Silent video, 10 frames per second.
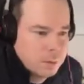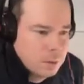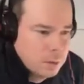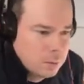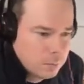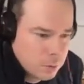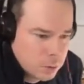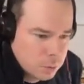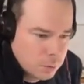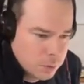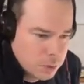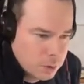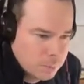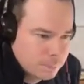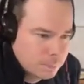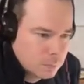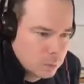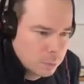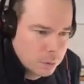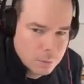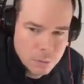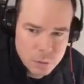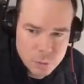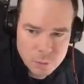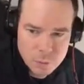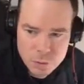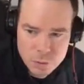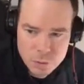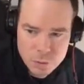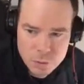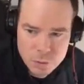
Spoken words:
the virtual version. So I'll bring the virtual version over.